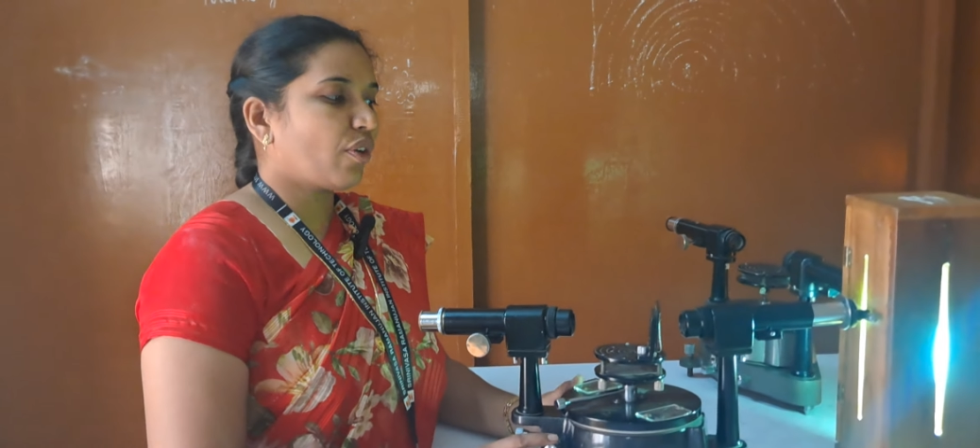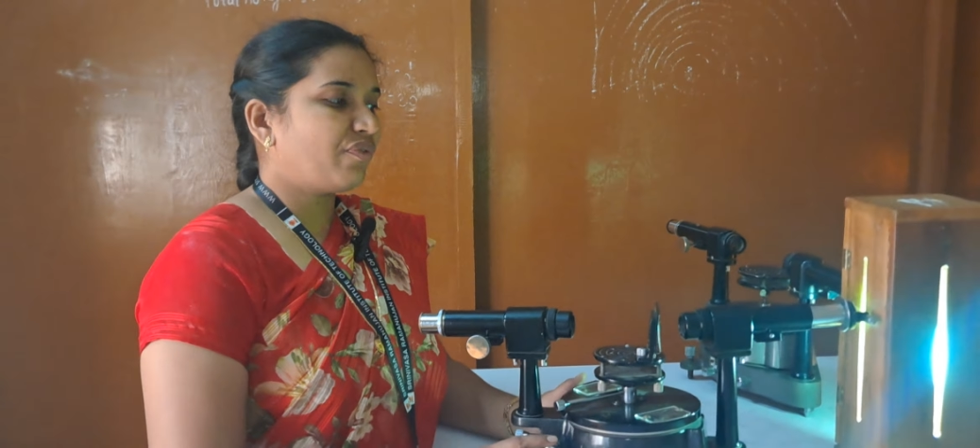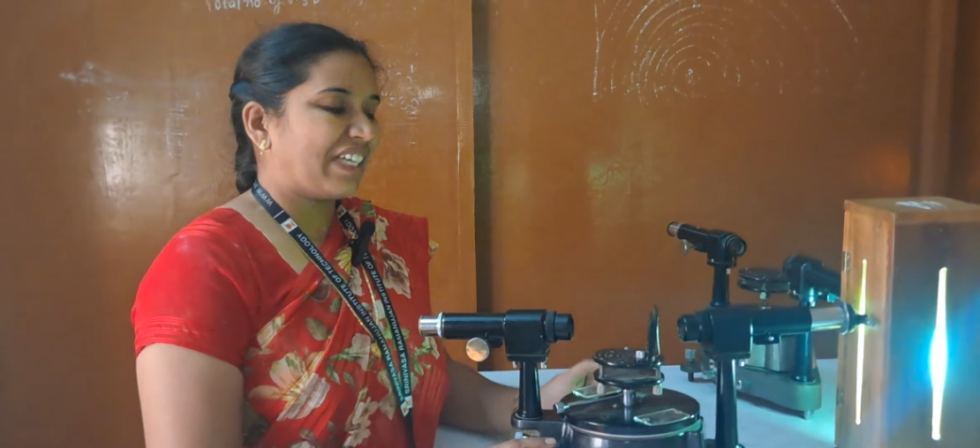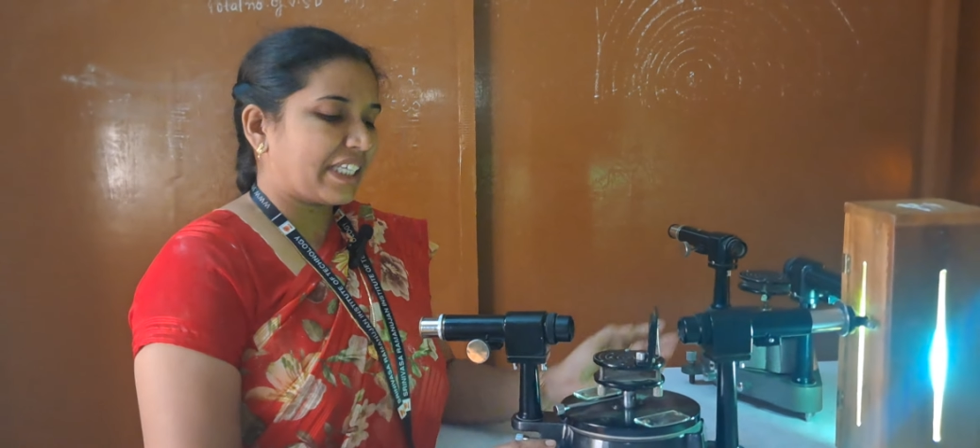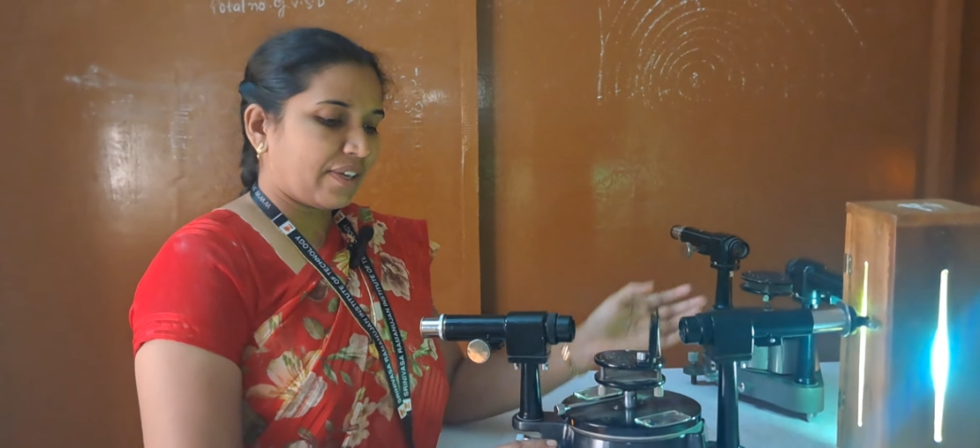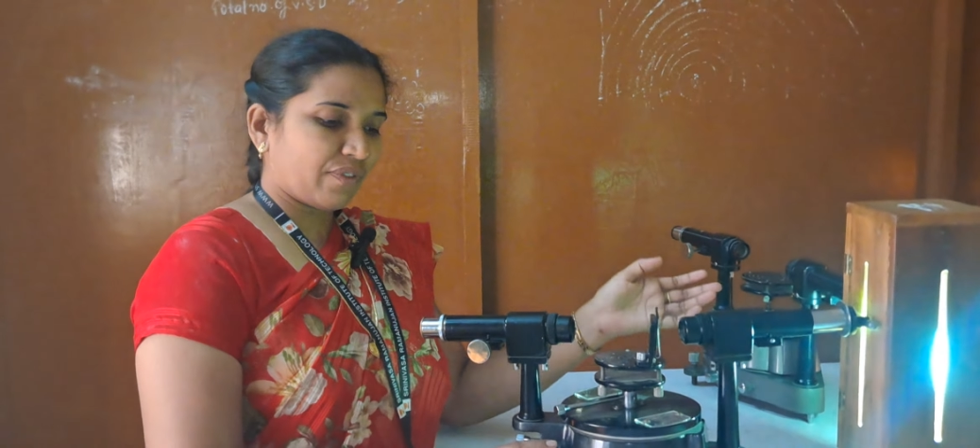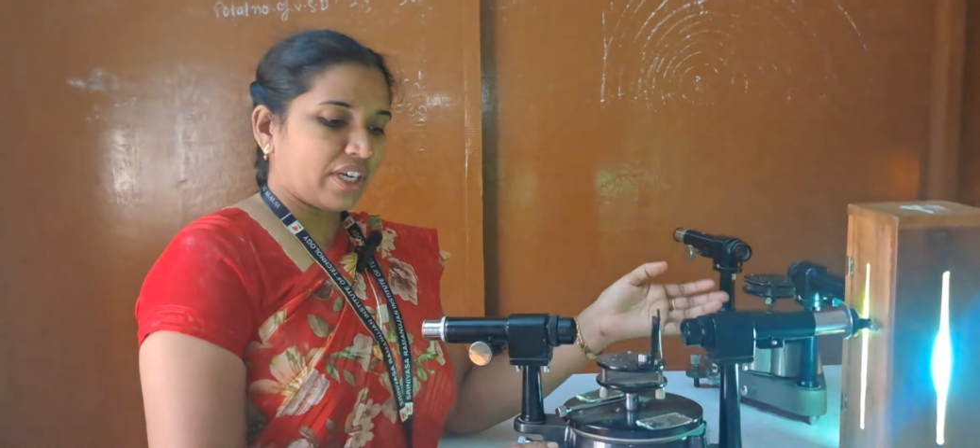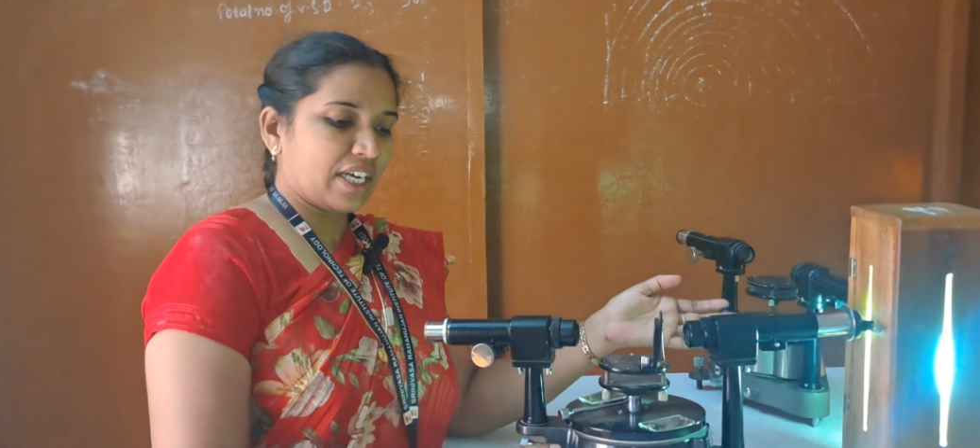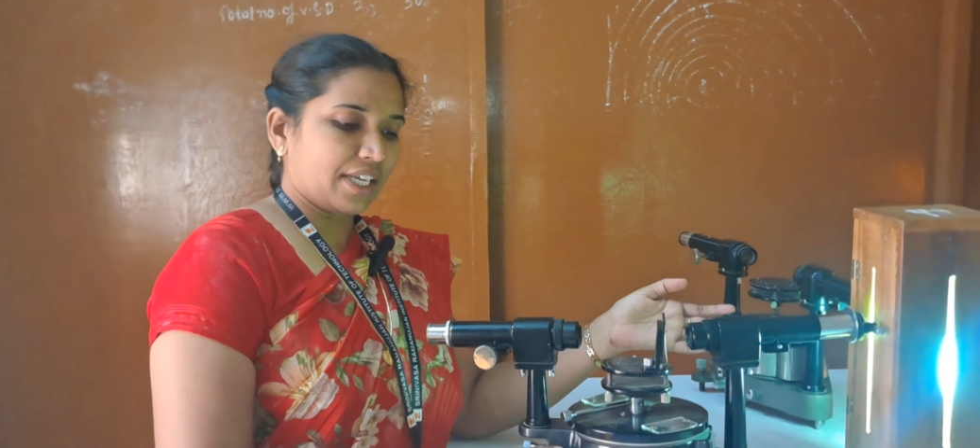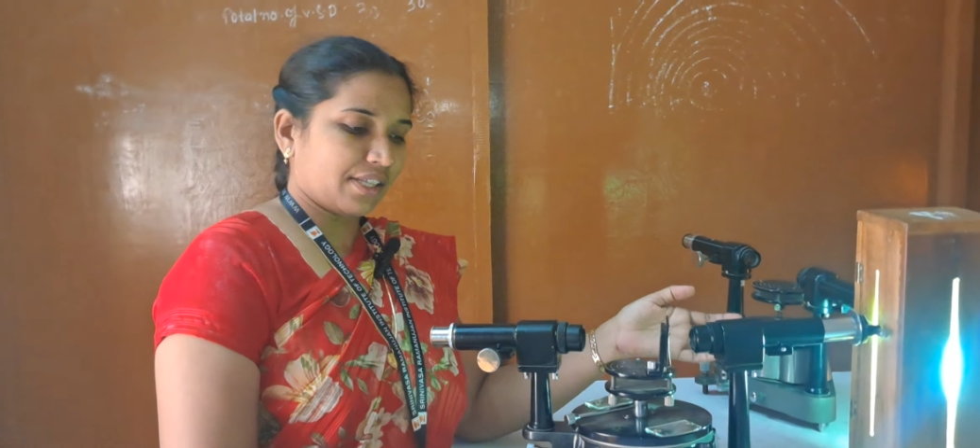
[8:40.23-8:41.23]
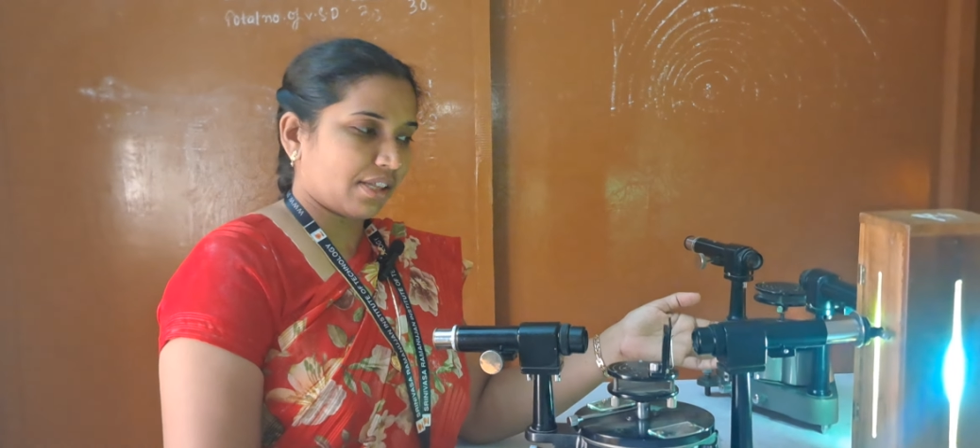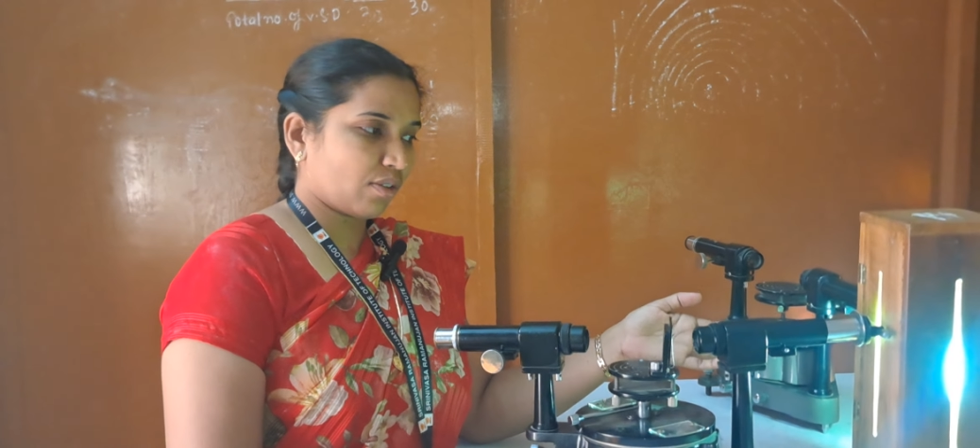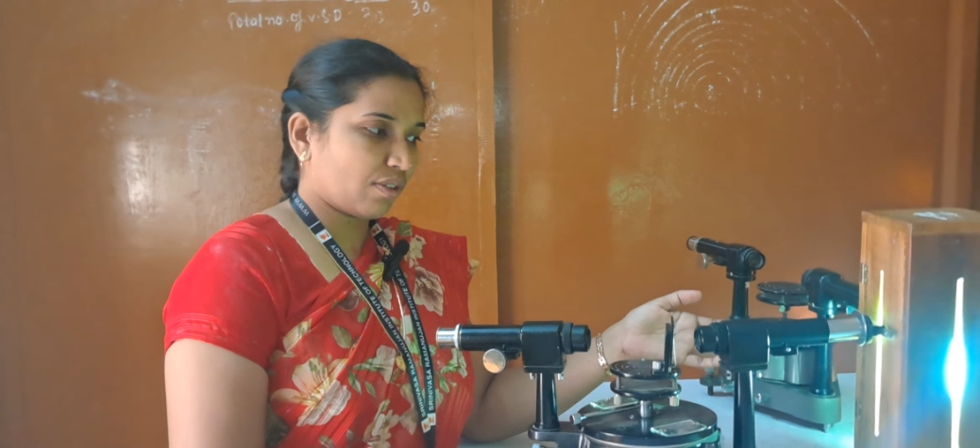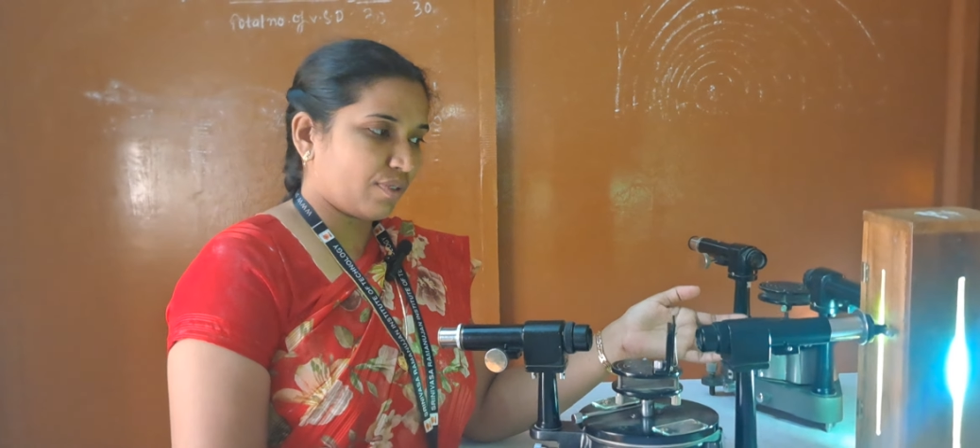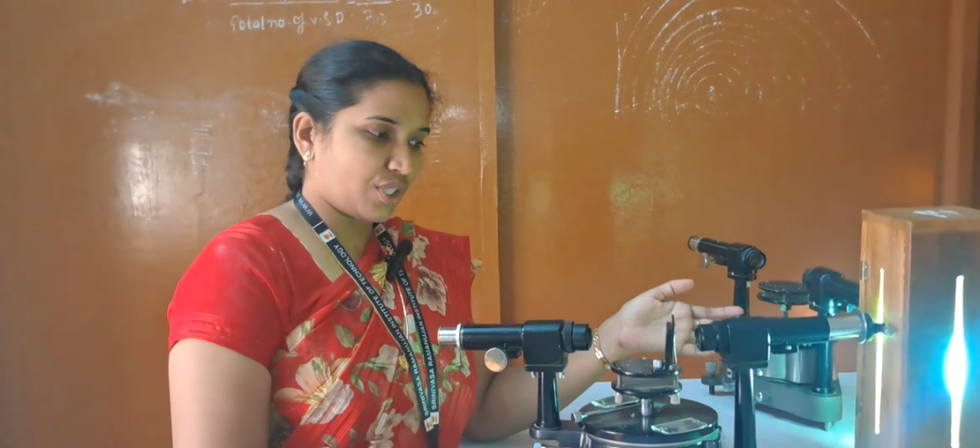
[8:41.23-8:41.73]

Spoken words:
of the given laser source,